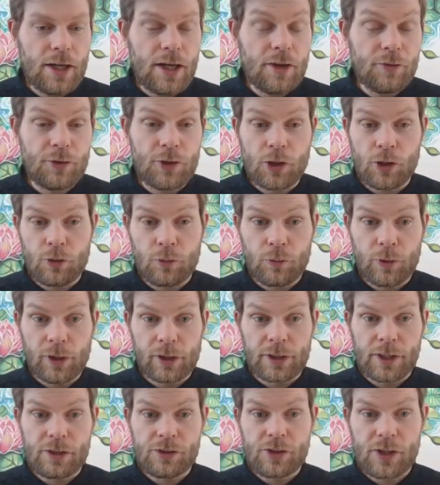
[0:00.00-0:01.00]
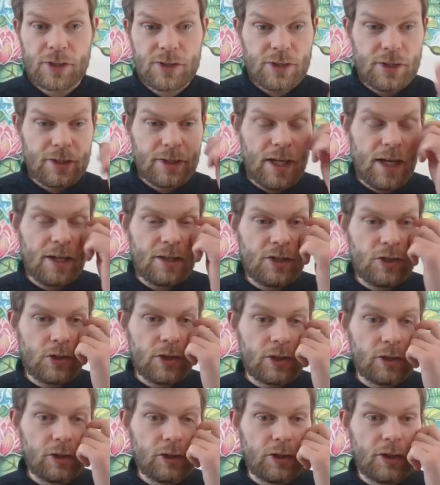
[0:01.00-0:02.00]
If you're really interested in that, you
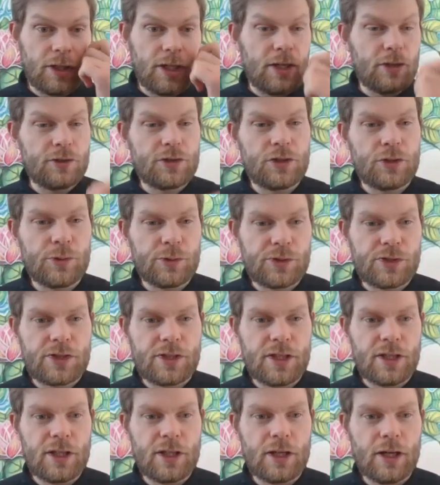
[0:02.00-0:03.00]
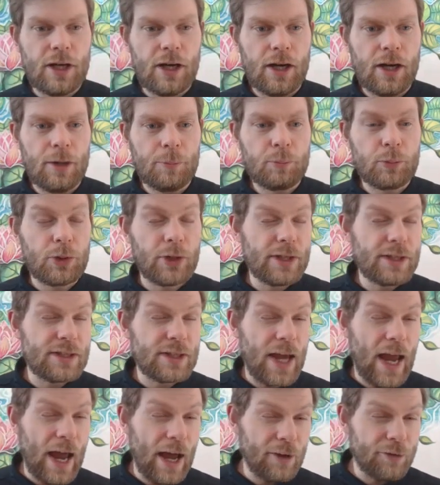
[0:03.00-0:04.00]
could learn how to use the
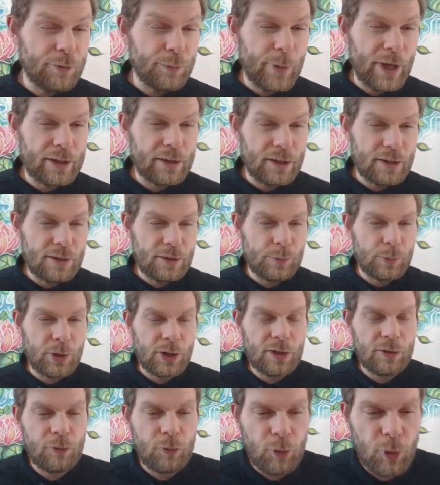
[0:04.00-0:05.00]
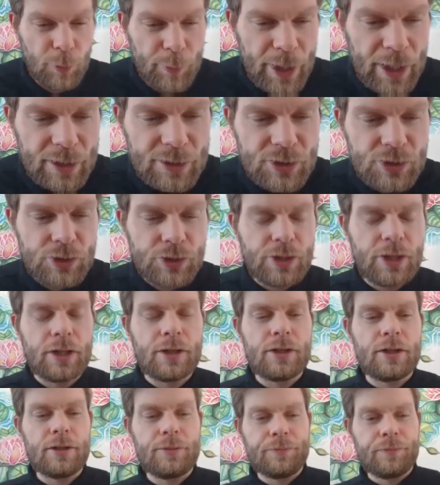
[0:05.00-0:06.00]
printf method, print formatted string.